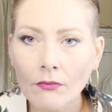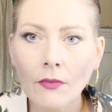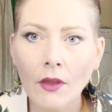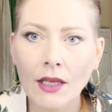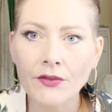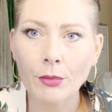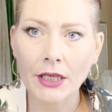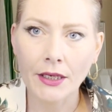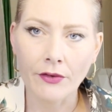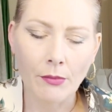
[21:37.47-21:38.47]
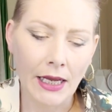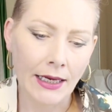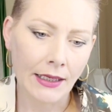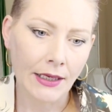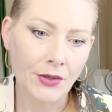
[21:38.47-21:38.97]
Thanks for being here for my
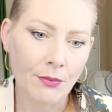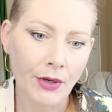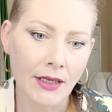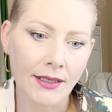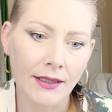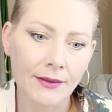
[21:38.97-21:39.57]
ideation process.